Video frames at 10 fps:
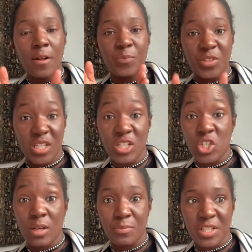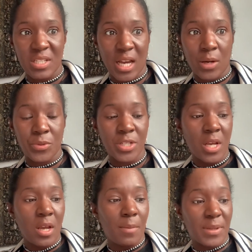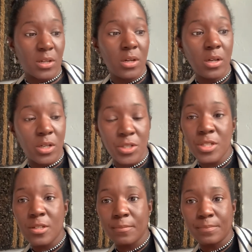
teach him the sounds because,